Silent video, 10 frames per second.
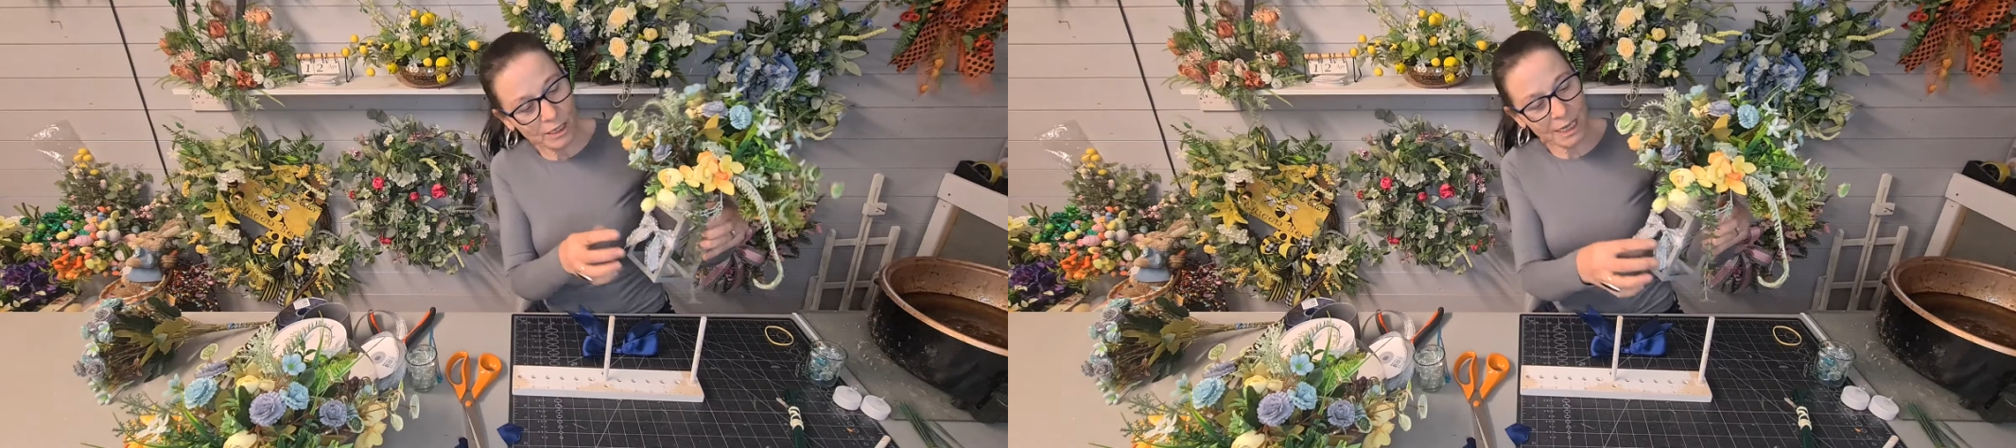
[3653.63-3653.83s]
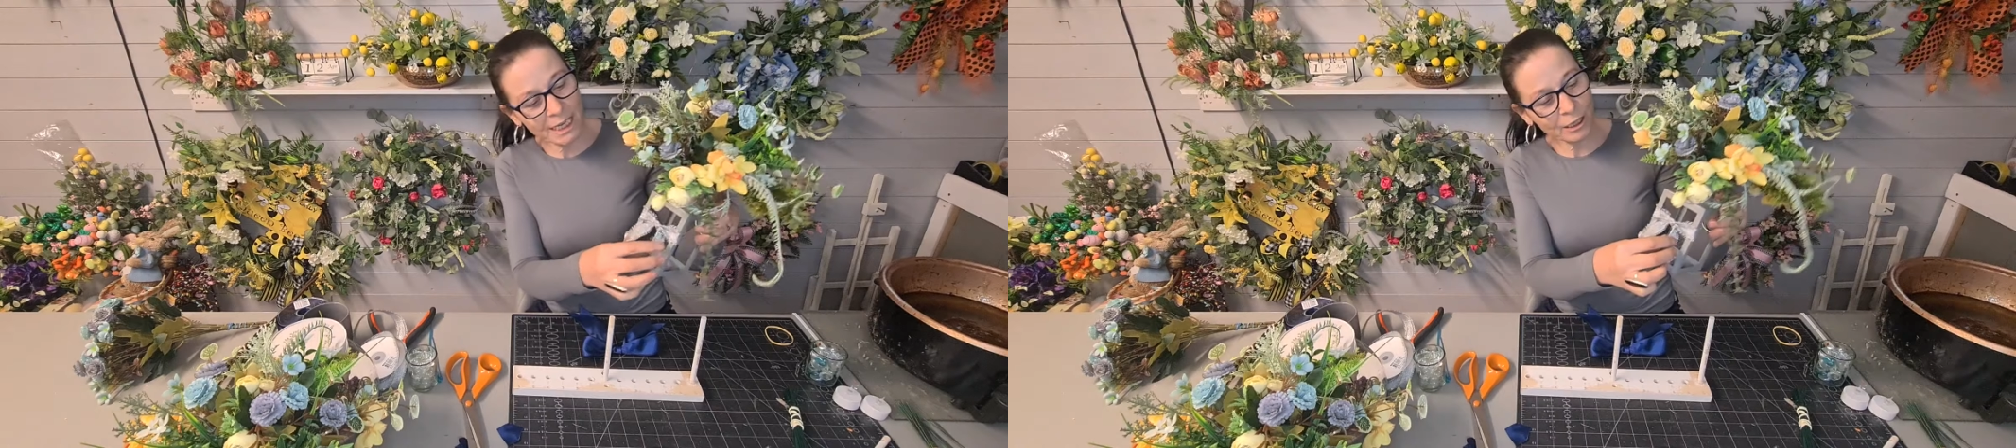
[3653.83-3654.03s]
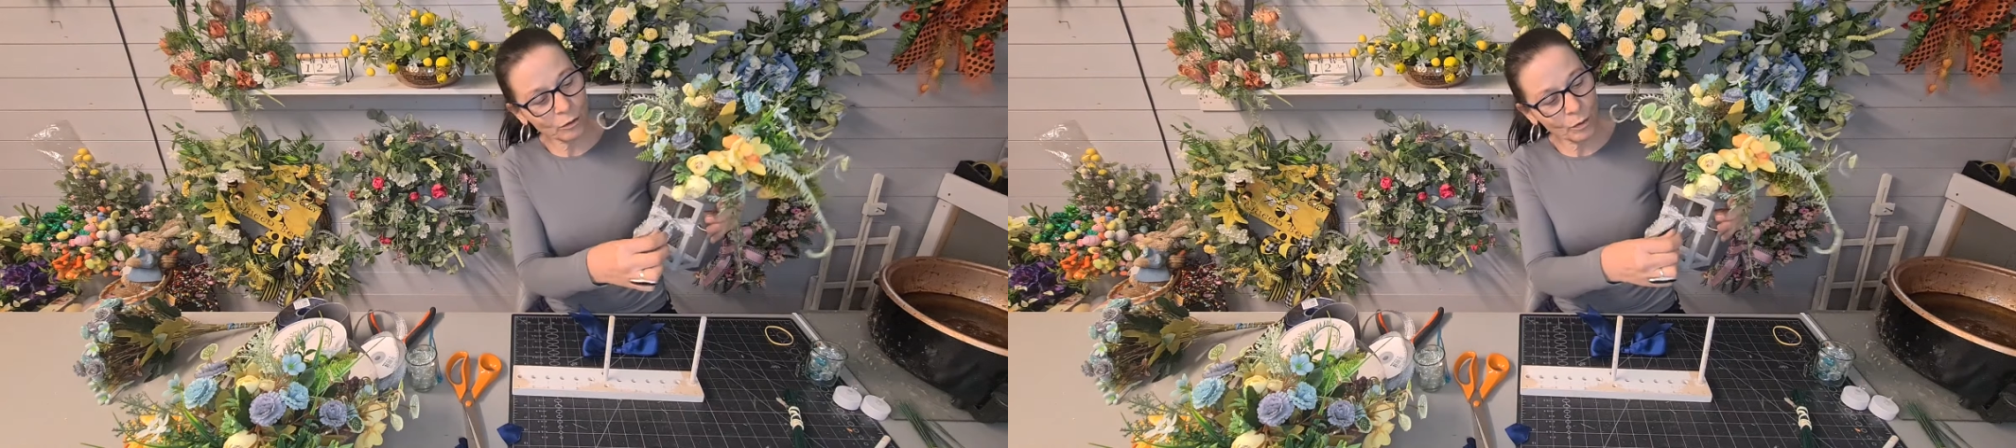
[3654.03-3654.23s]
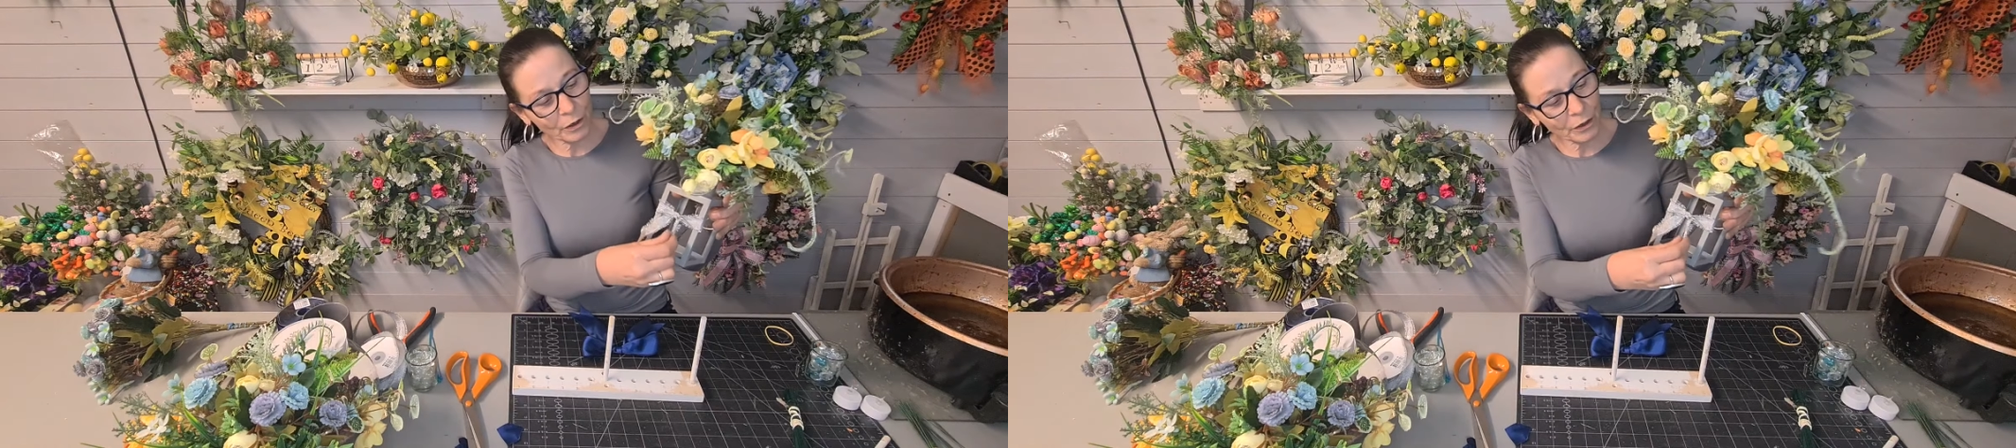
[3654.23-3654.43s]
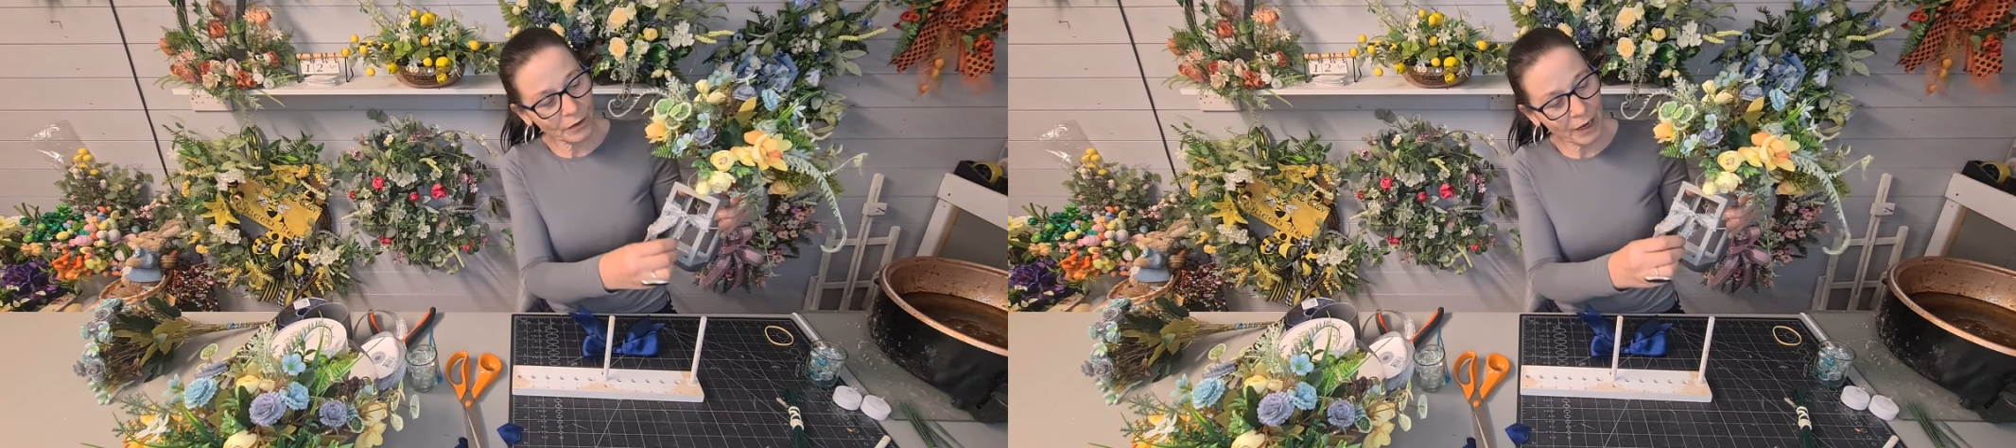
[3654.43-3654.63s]
a little
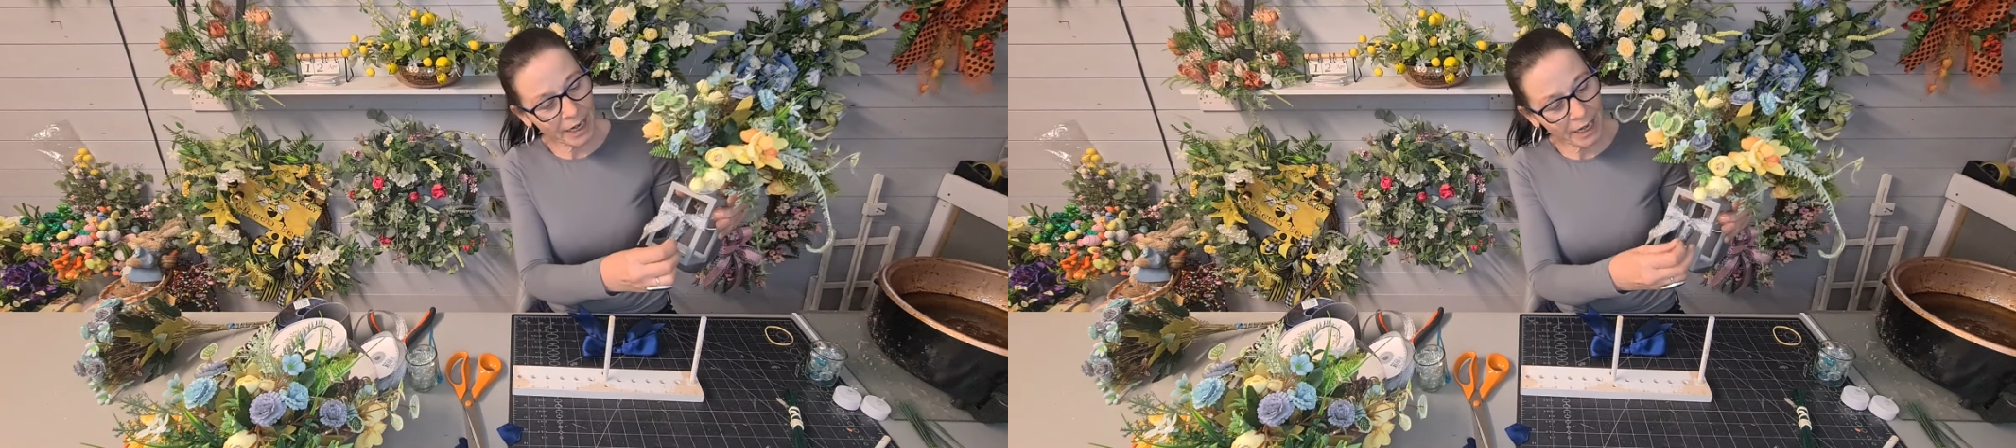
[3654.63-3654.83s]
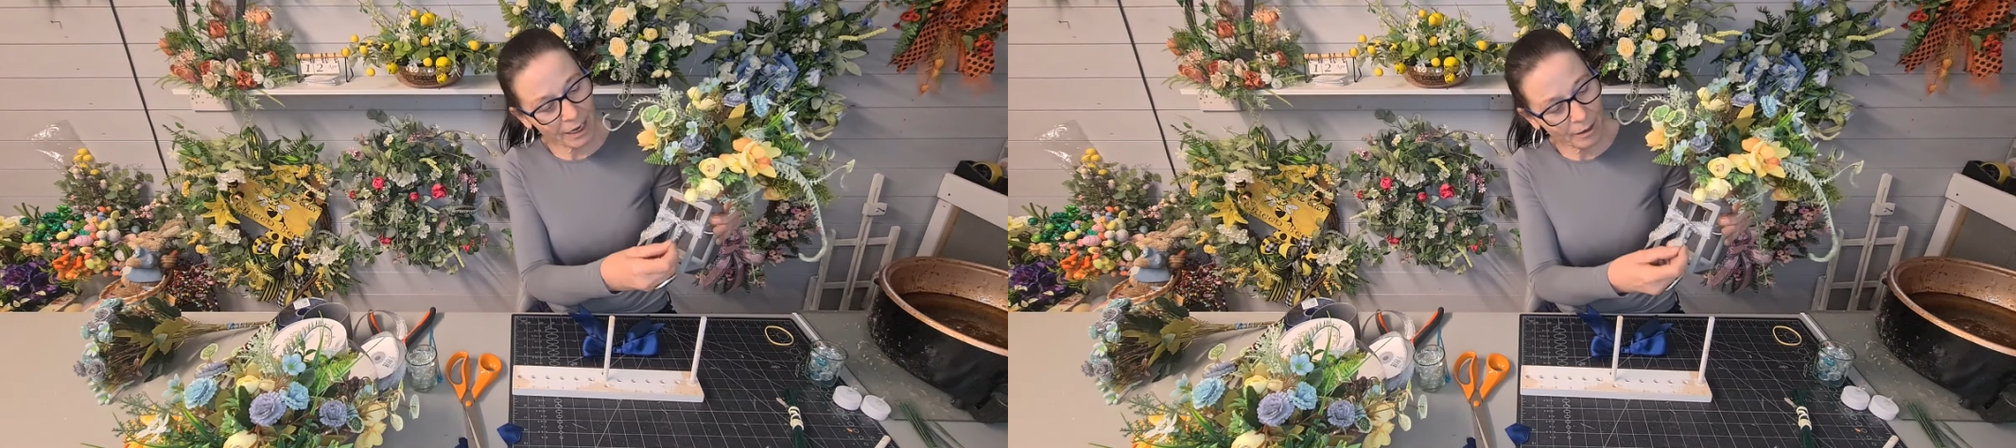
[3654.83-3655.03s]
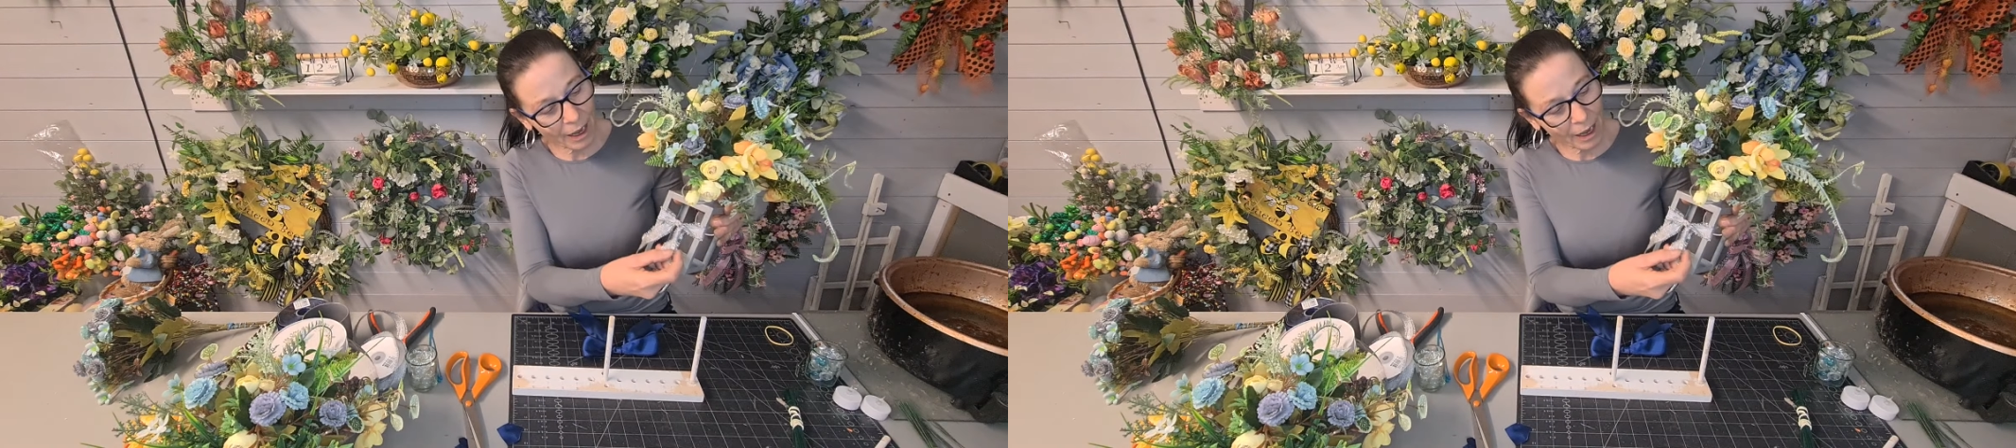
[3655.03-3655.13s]
one on here.